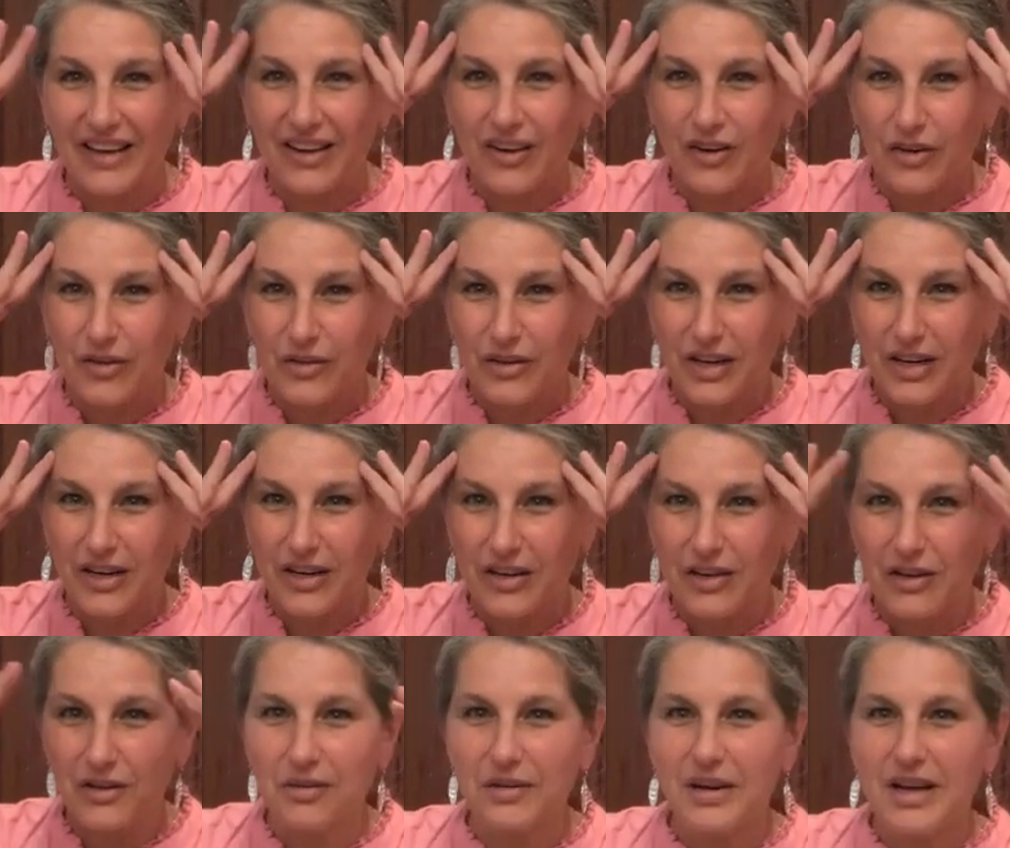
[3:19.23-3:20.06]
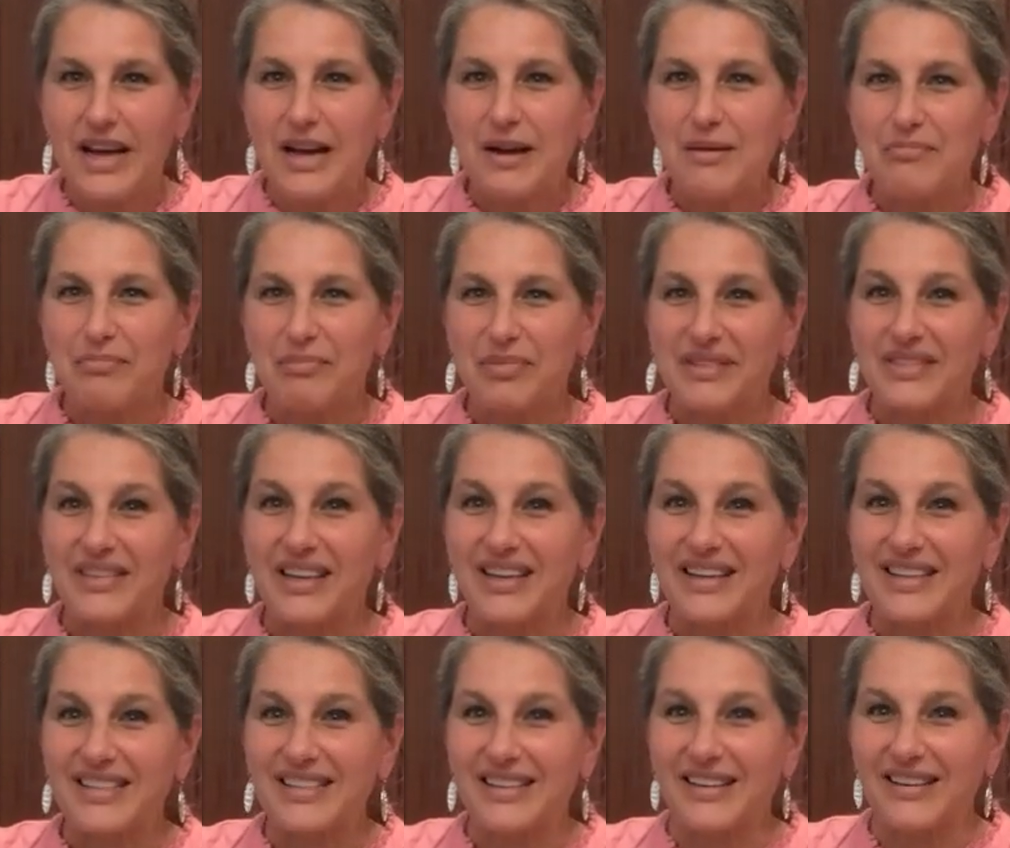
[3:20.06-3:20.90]
oh no, but then
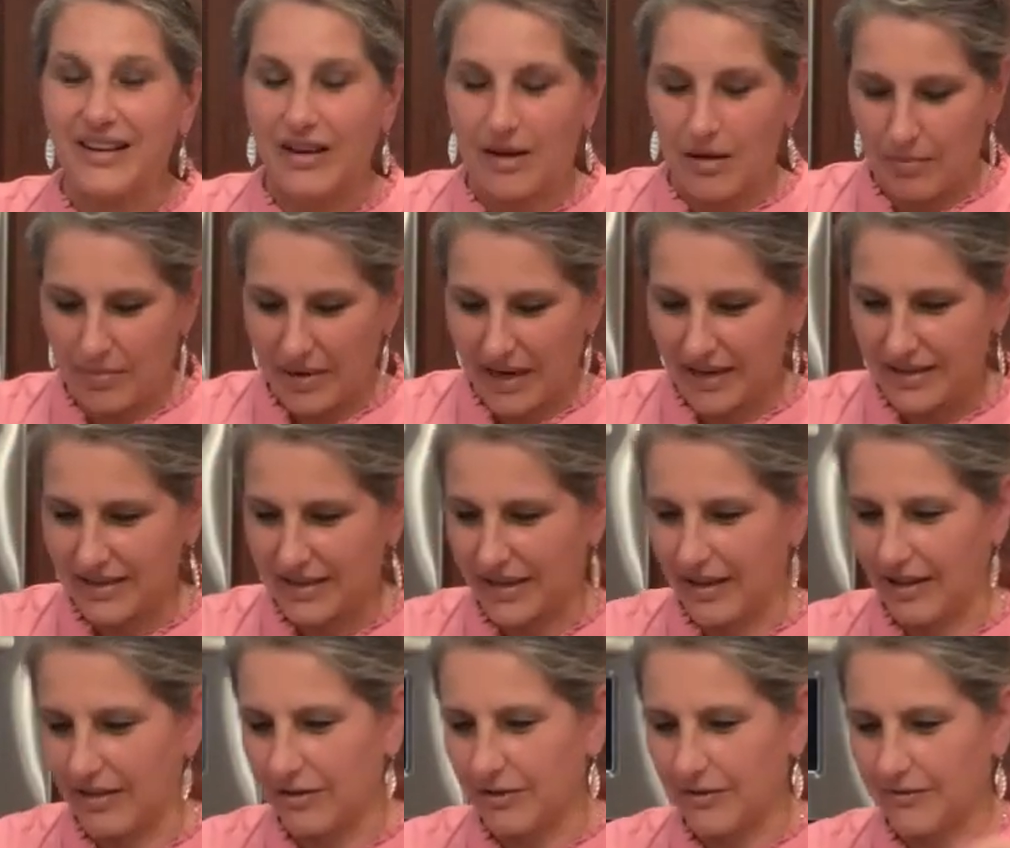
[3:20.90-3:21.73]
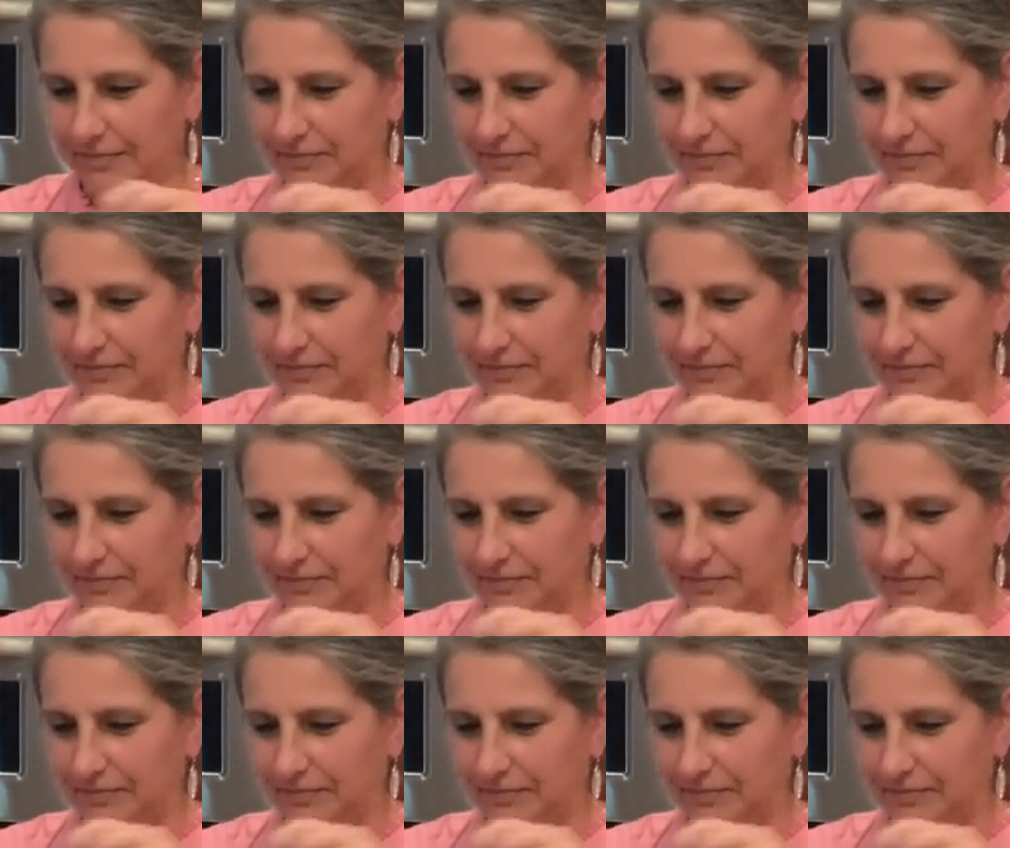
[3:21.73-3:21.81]
it's gonna come back together.